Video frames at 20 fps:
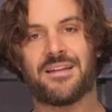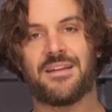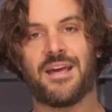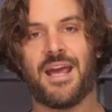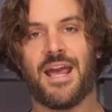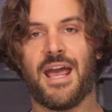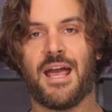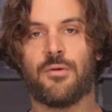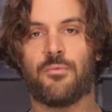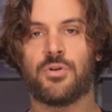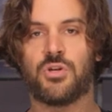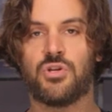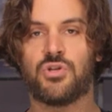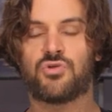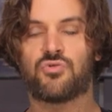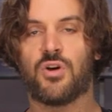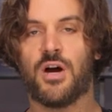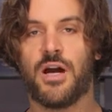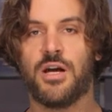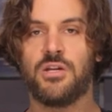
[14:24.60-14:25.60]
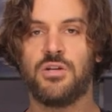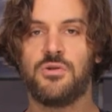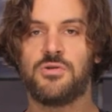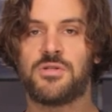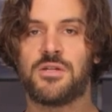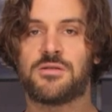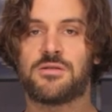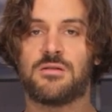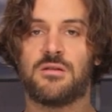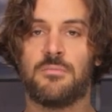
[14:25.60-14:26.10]
of the hand. When you try and use
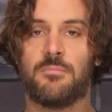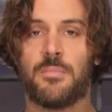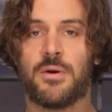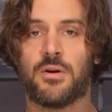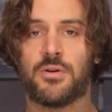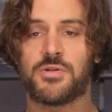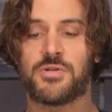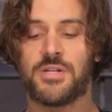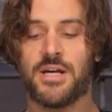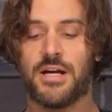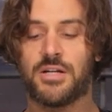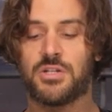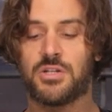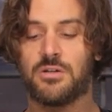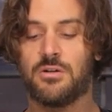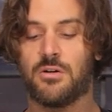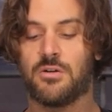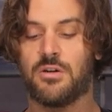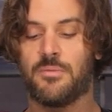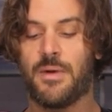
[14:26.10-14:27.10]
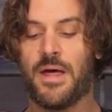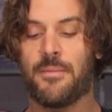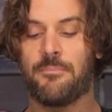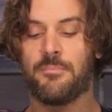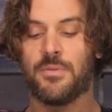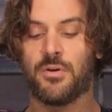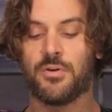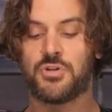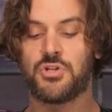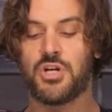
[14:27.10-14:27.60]
this in the middle section or the
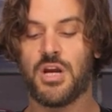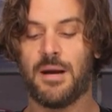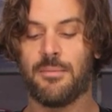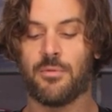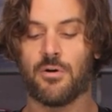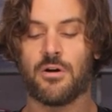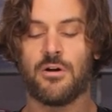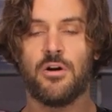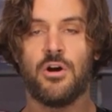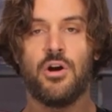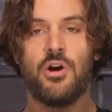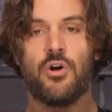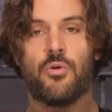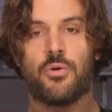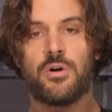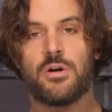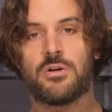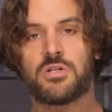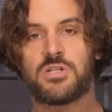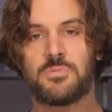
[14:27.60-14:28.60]
middle chamber where you're